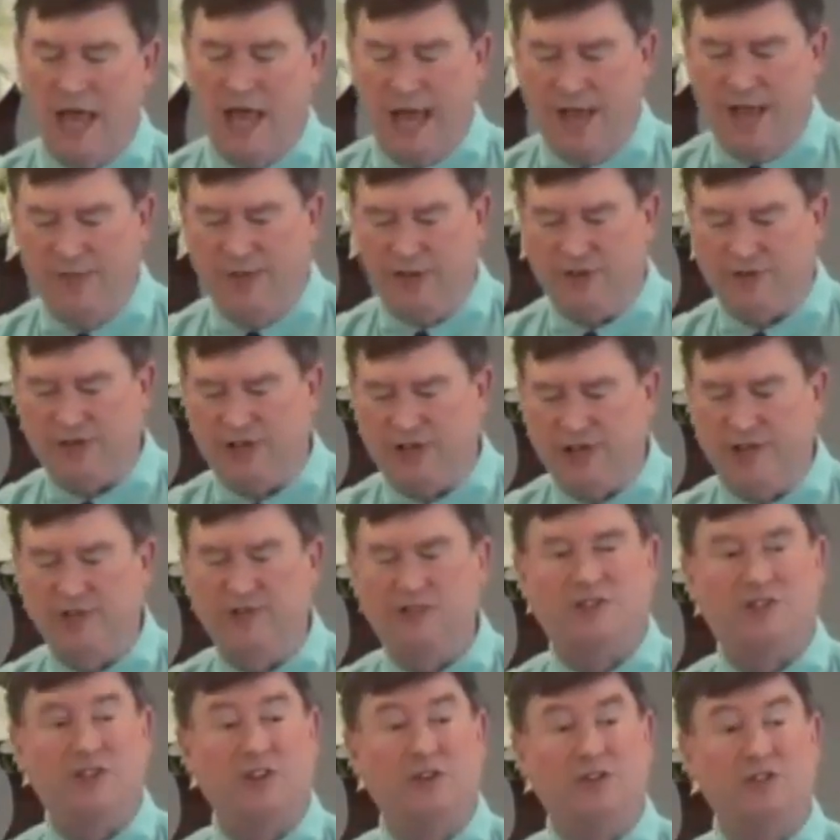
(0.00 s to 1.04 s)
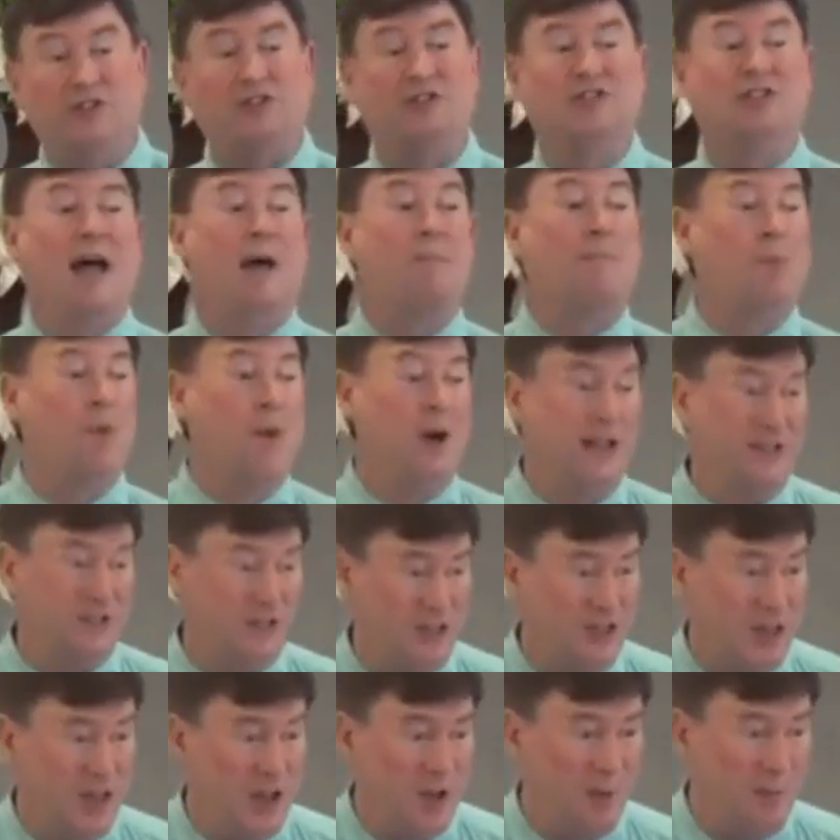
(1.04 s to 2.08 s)
and their sin still separates
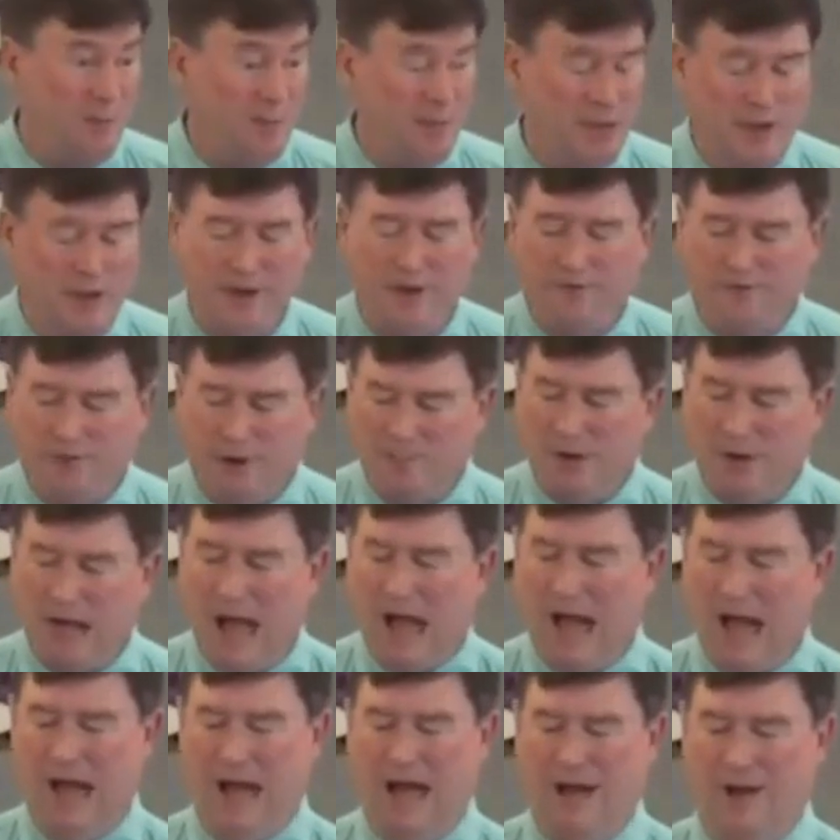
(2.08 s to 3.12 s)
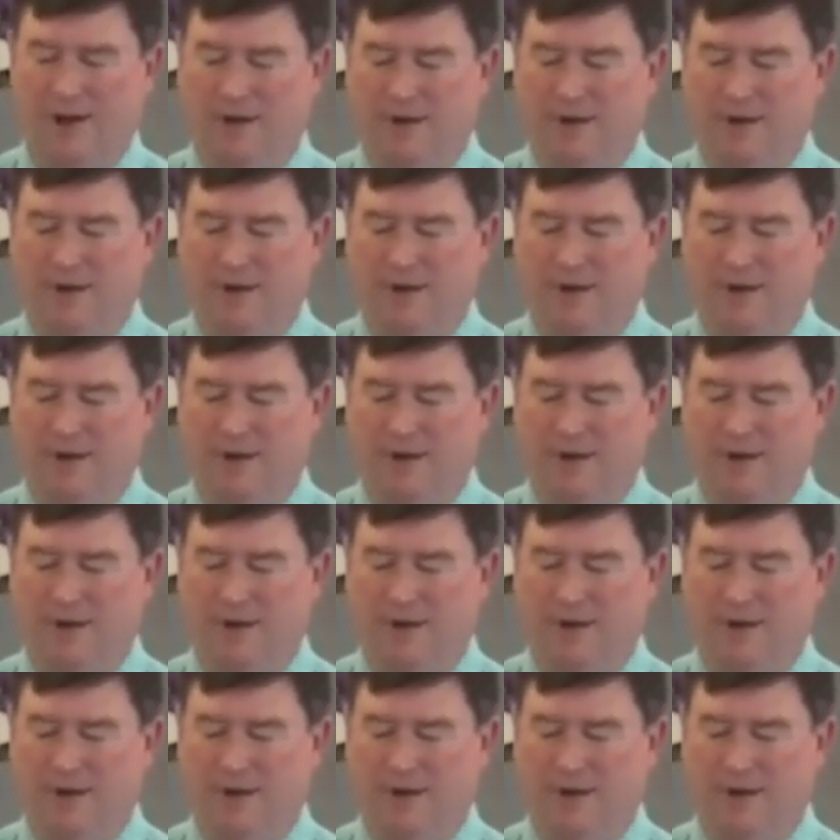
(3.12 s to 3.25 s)
them from God.